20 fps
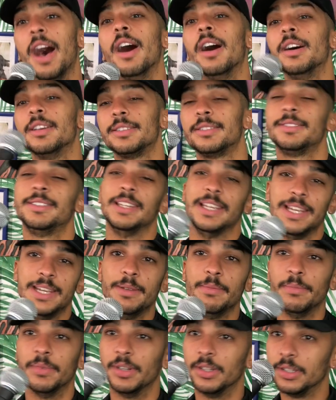us to
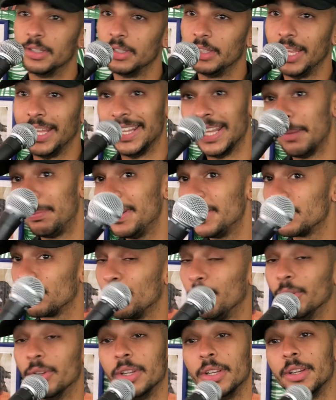him, and that plays a
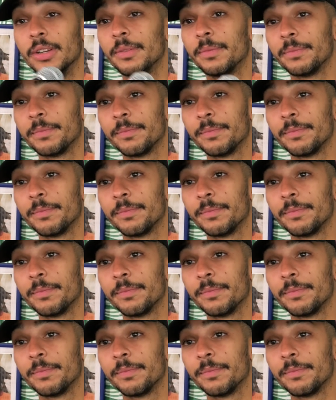role in it.